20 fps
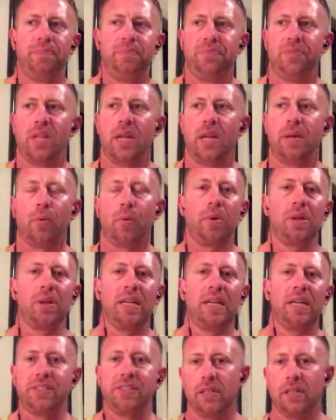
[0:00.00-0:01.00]
they were
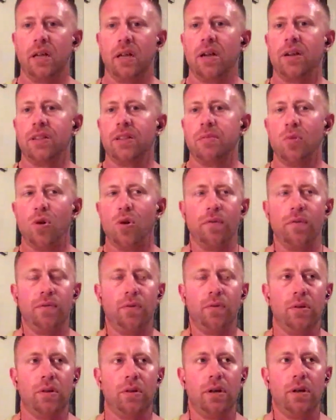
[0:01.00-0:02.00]
releasing a lot of the
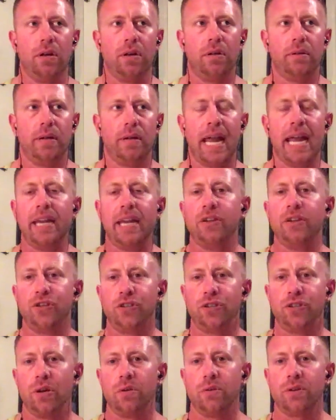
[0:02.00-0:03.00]
Marvel 80s
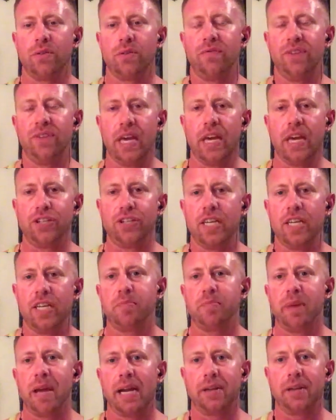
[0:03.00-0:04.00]
shows on VHS
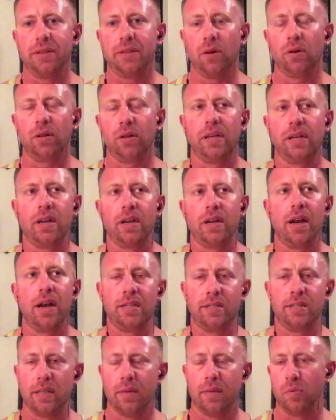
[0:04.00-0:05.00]
back in the early
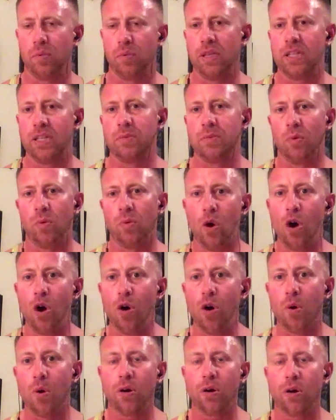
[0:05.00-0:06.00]
90s. And they would release them at
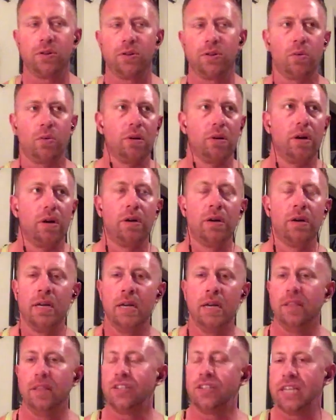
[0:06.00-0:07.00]
Walmart or
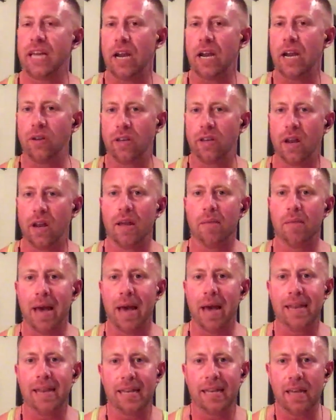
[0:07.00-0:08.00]
the Saturday night
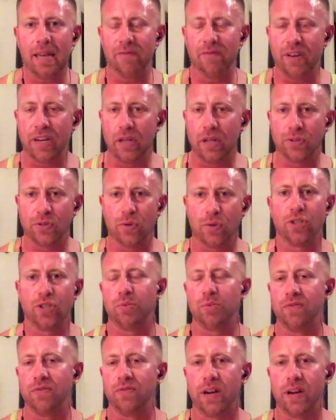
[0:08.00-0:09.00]
matinee video stores you
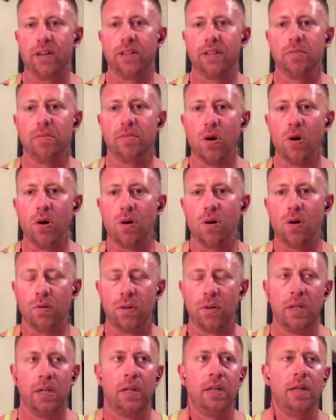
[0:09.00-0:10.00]
would find in the mall.
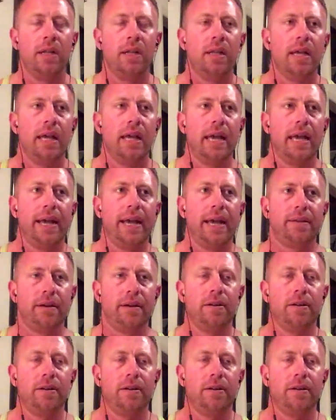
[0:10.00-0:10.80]
And